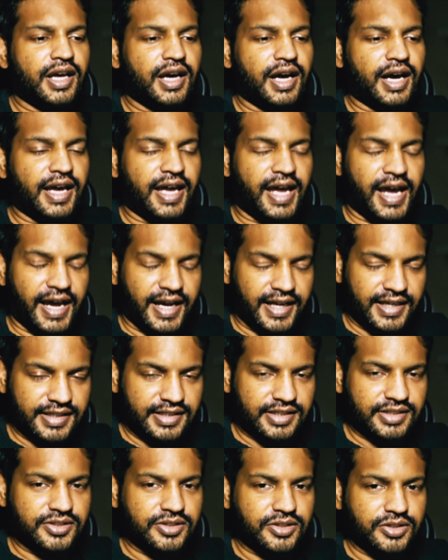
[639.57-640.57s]
I had
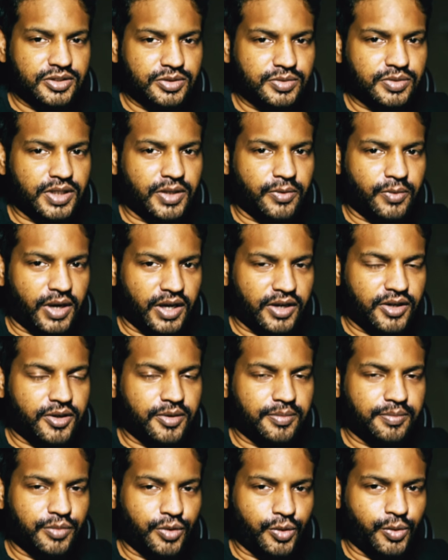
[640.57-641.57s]
issues with the
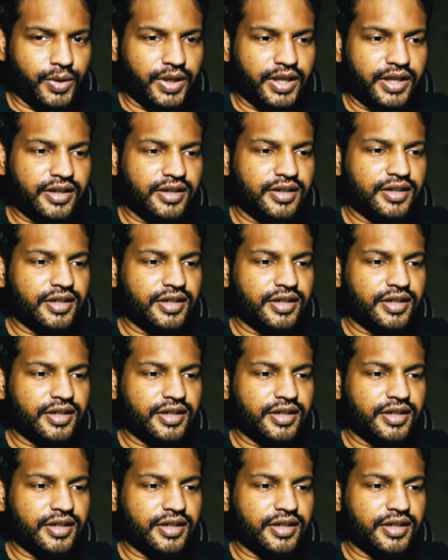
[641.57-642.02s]
Wacom moving.